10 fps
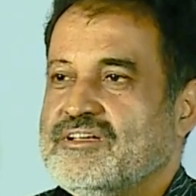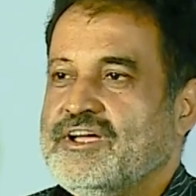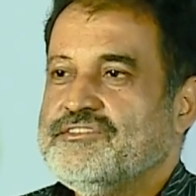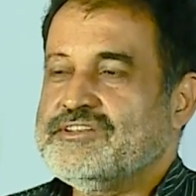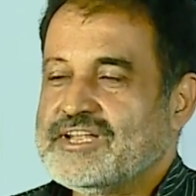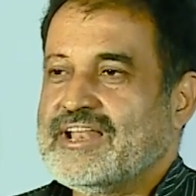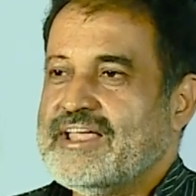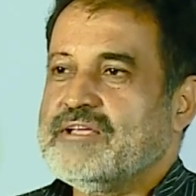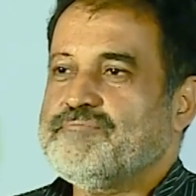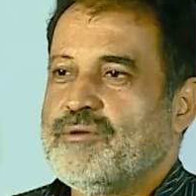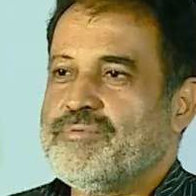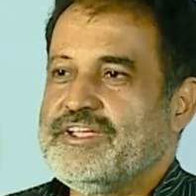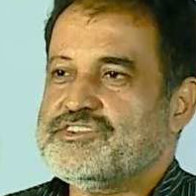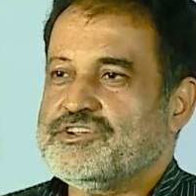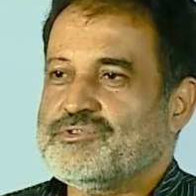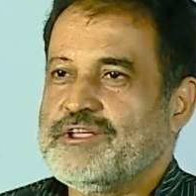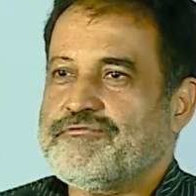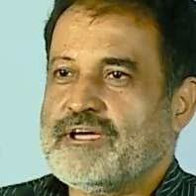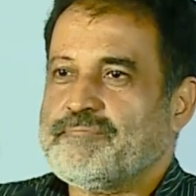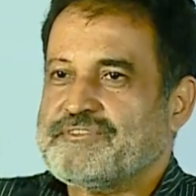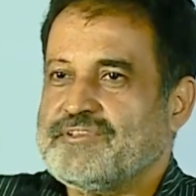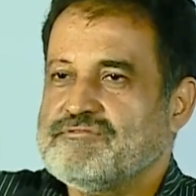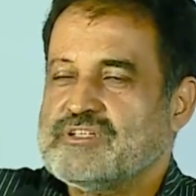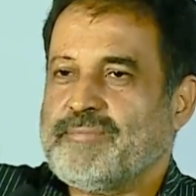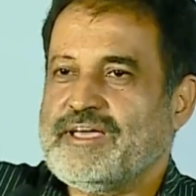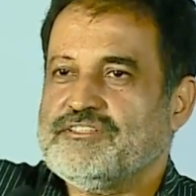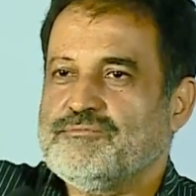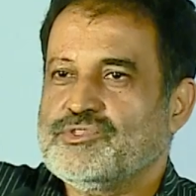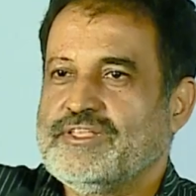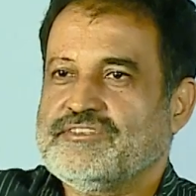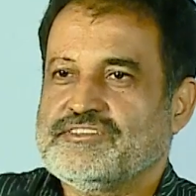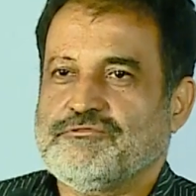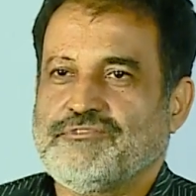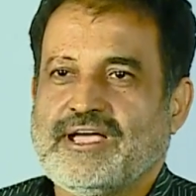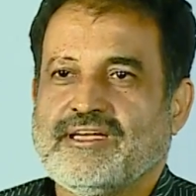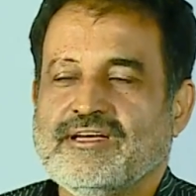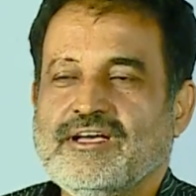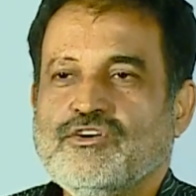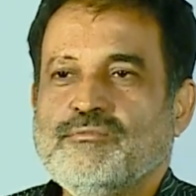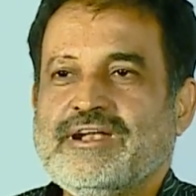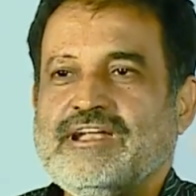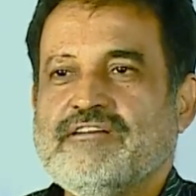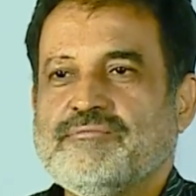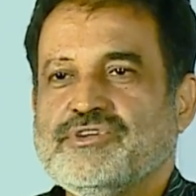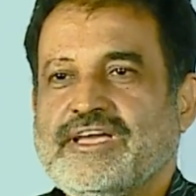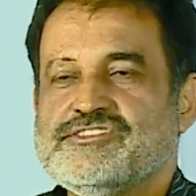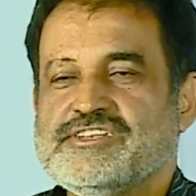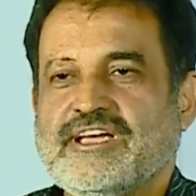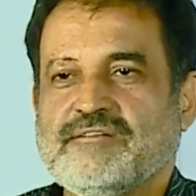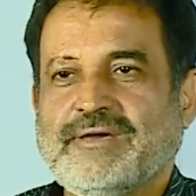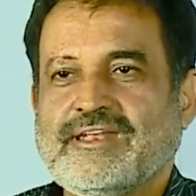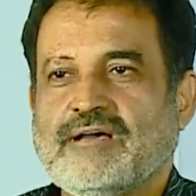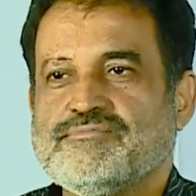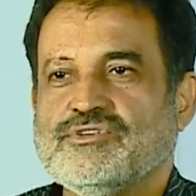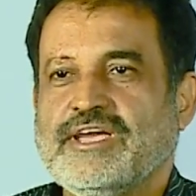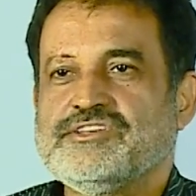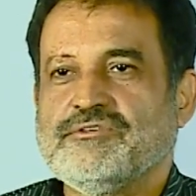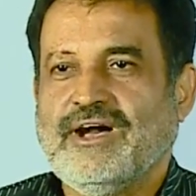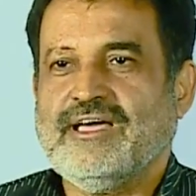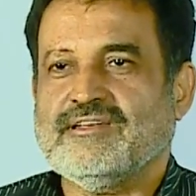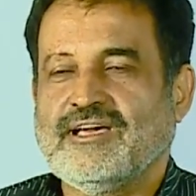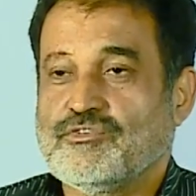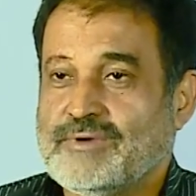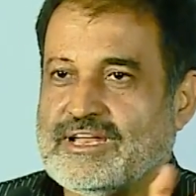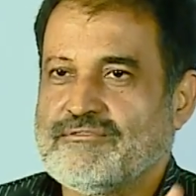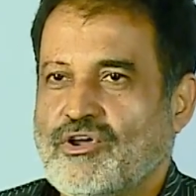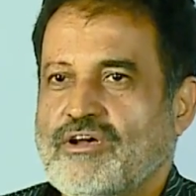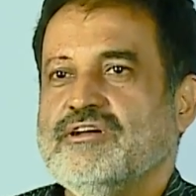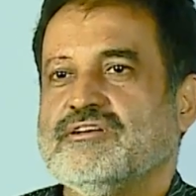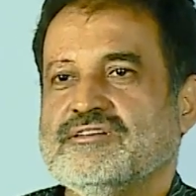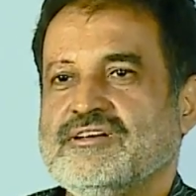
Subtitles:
It's a declining population. 25% of Japan is more than 65. Women live up to 88, men up to 81, and women live longer.